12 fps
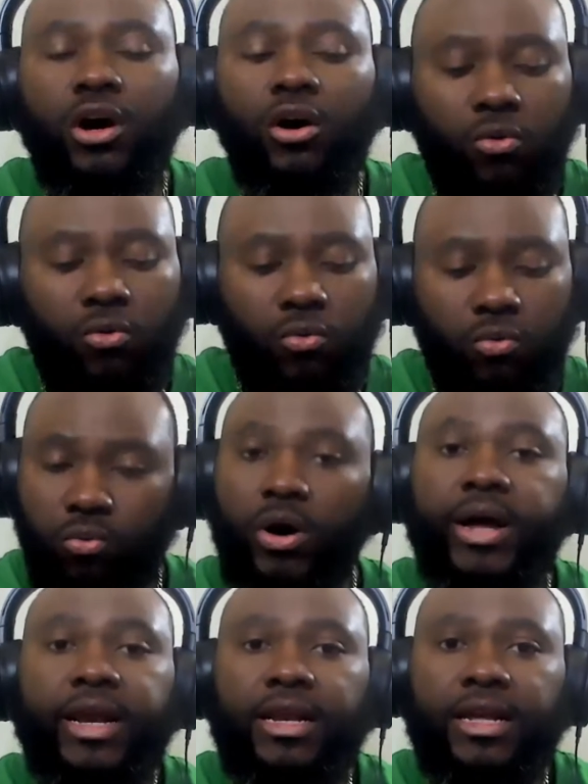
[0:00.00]
know
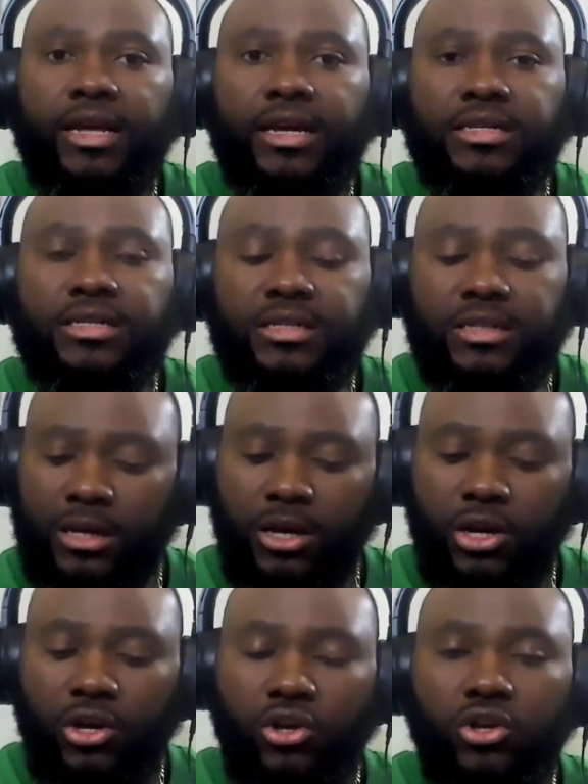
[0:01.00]
what it
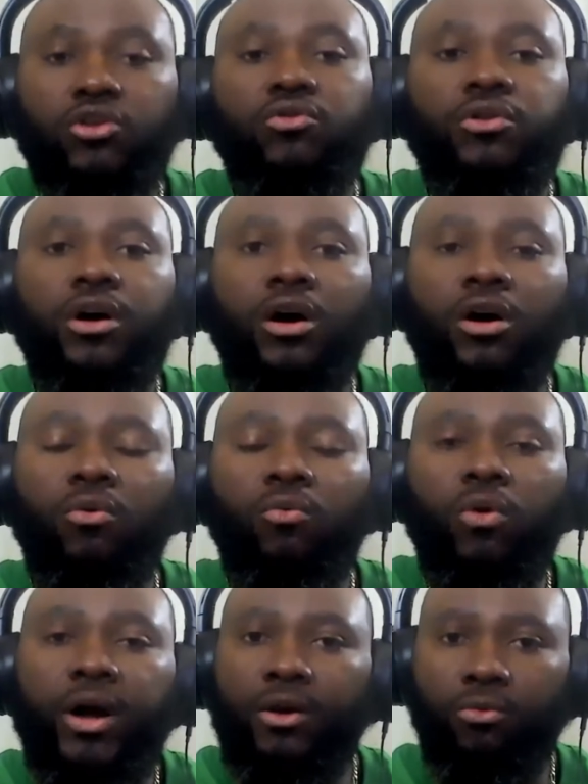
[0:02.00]
is, you know
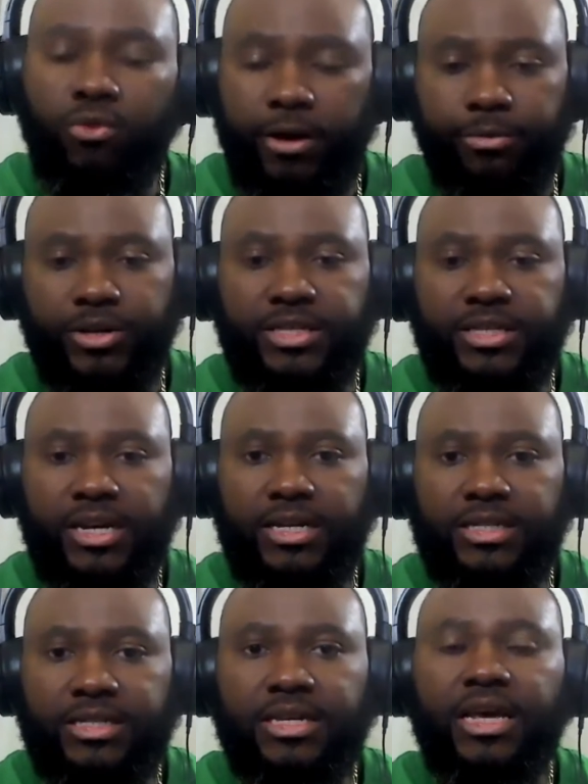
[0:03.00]
what it
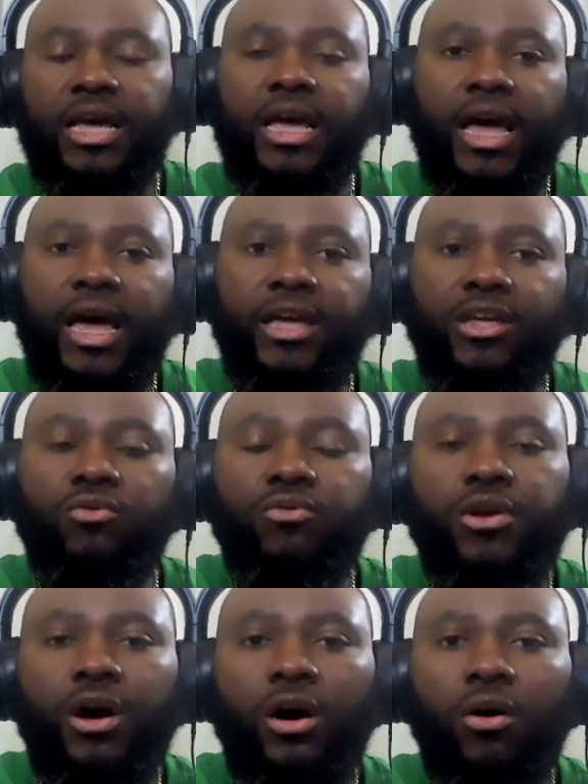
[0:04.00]
represents, and you
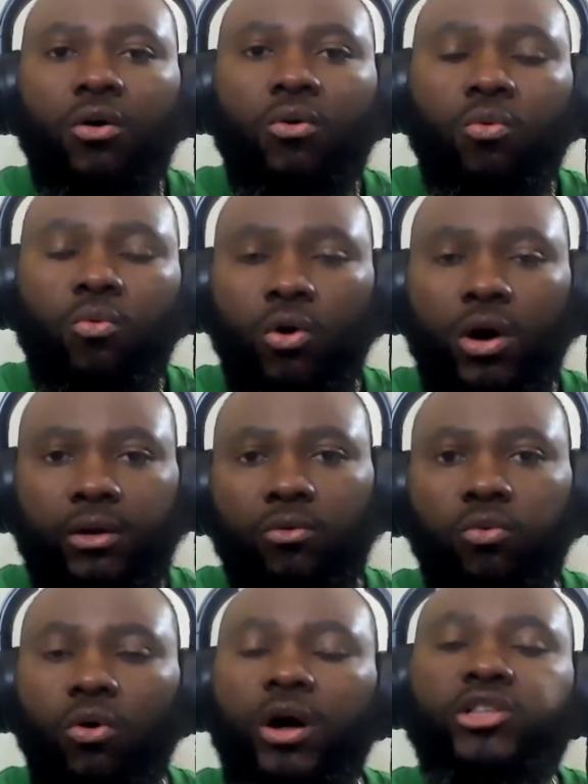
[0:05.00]
know
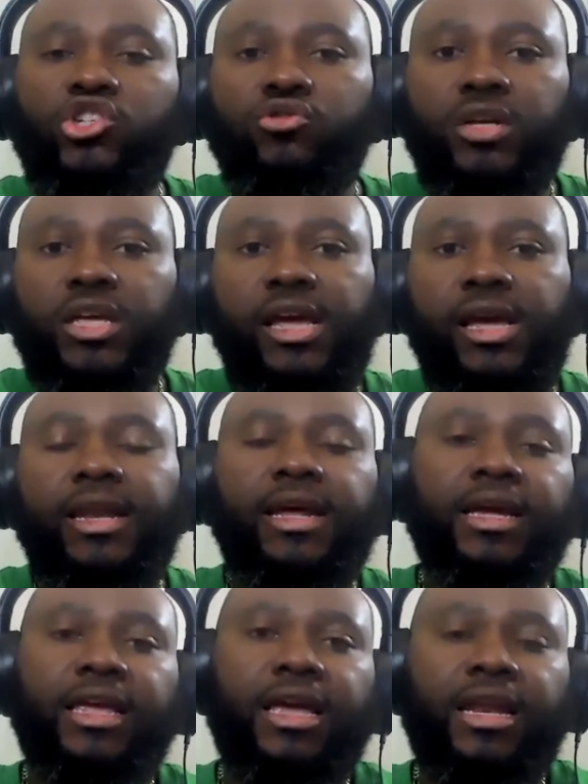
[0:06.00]
what, what you can
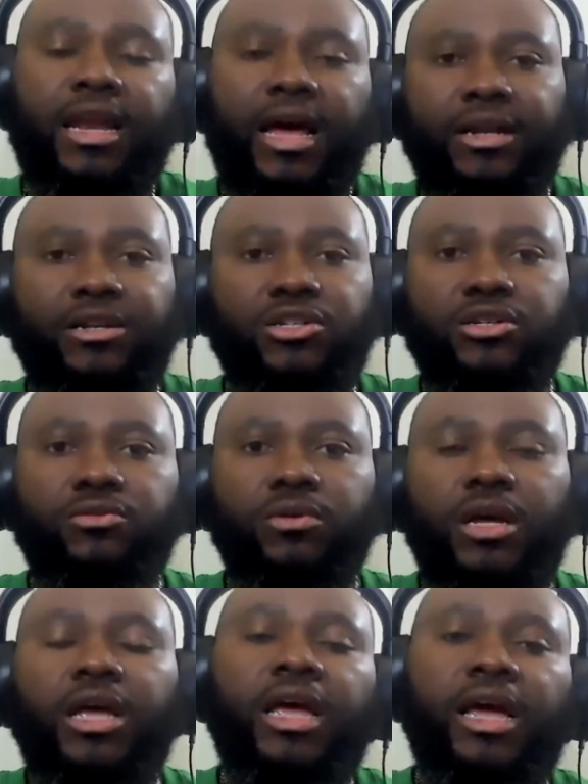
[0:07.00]
and cannot do
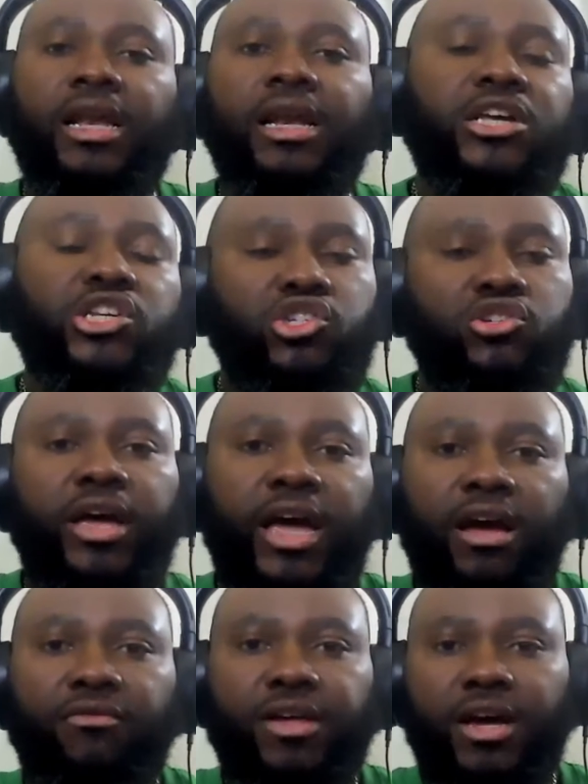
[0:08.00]
unless you
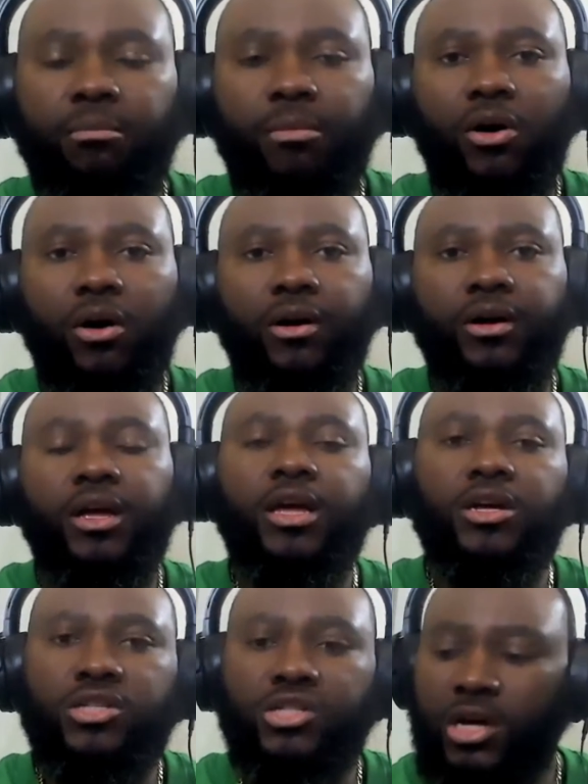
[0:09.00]
have that mark.
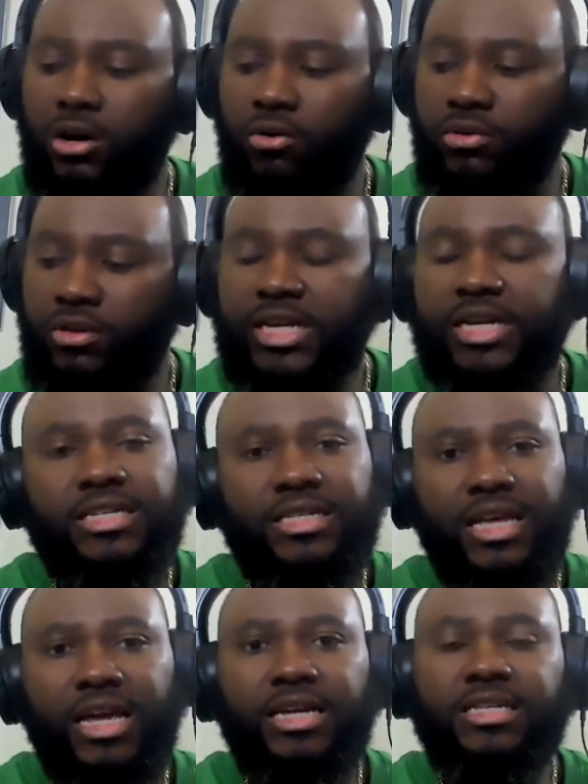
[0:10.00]
So
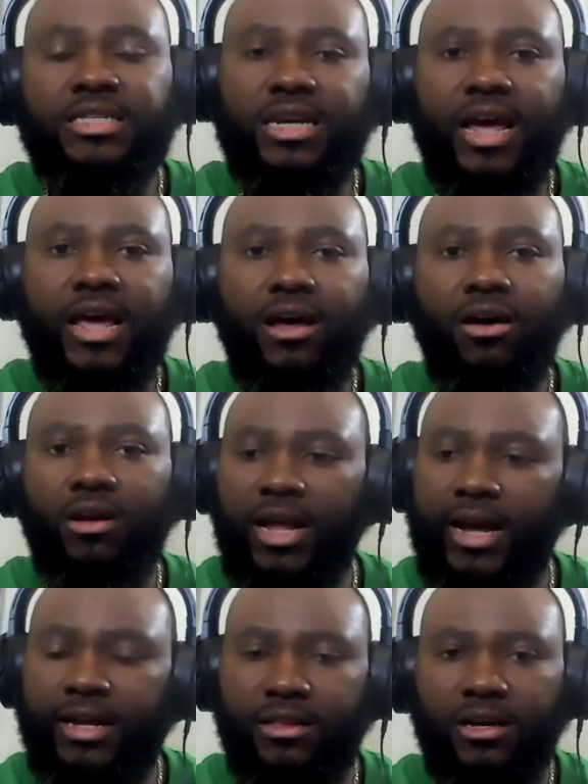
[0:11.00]
these things now,
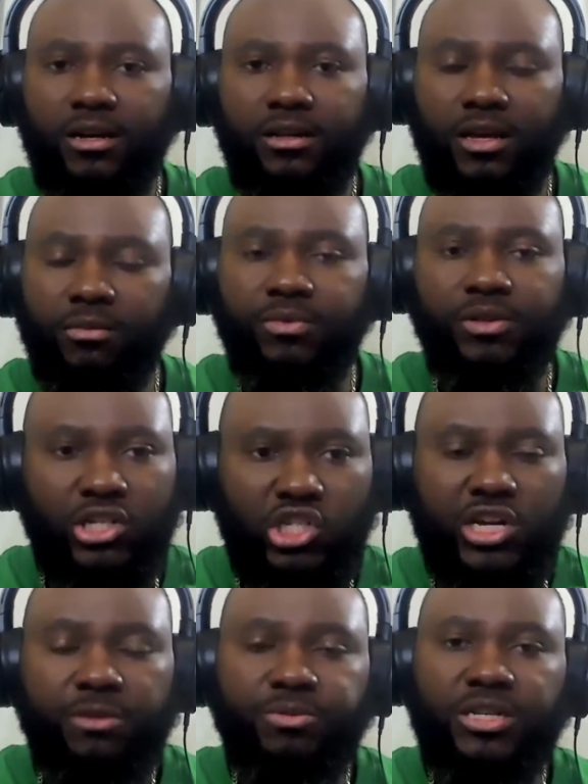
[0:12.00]
like the, the, the
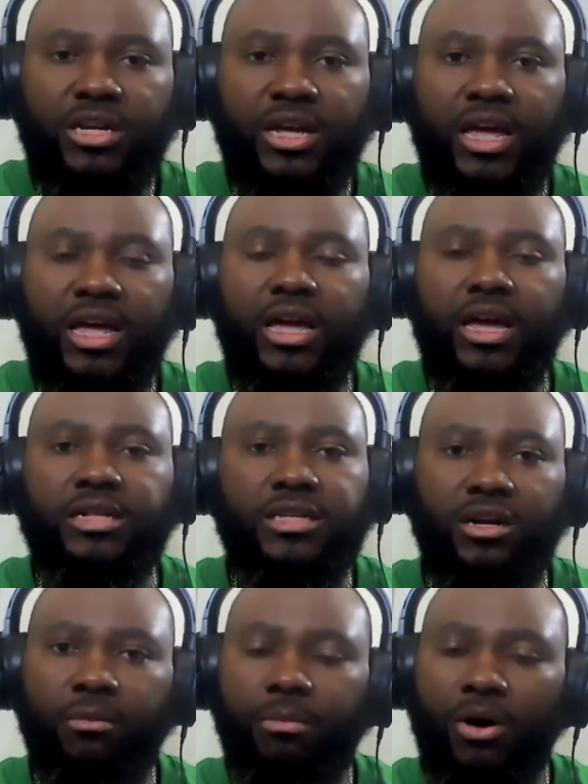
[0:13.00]
chips in your hands
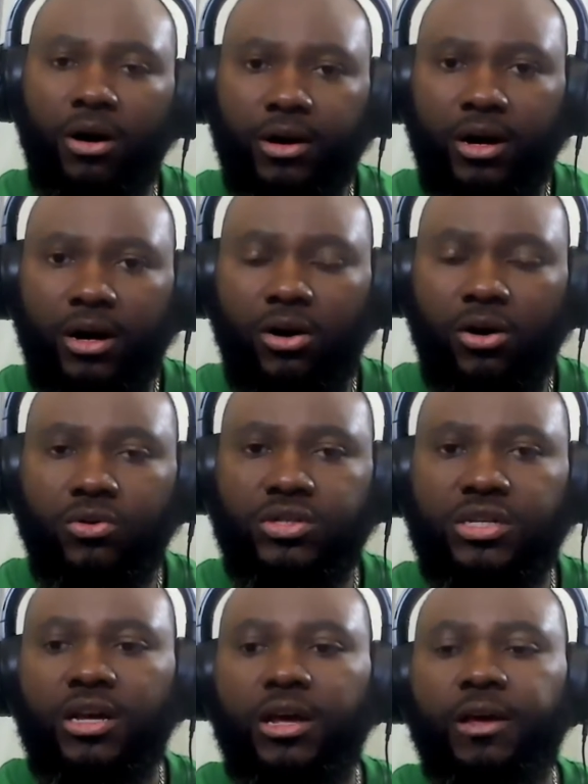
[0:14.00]
and the
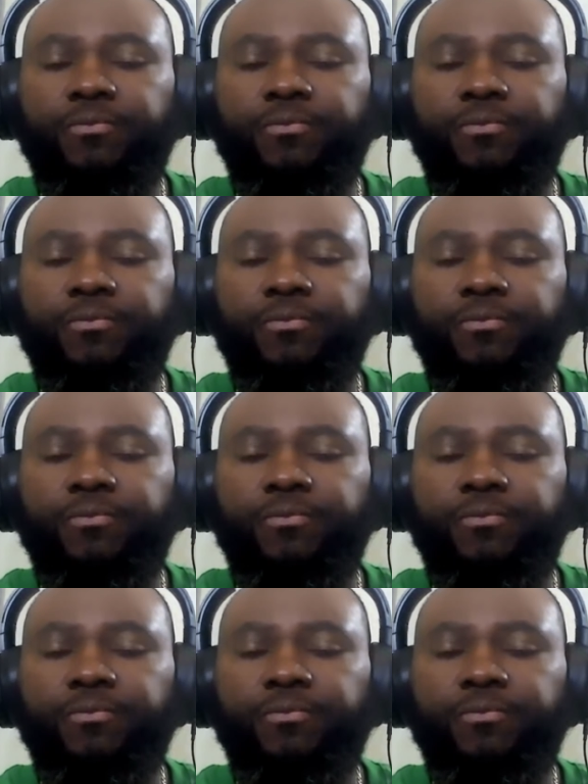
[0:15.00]
barcodes,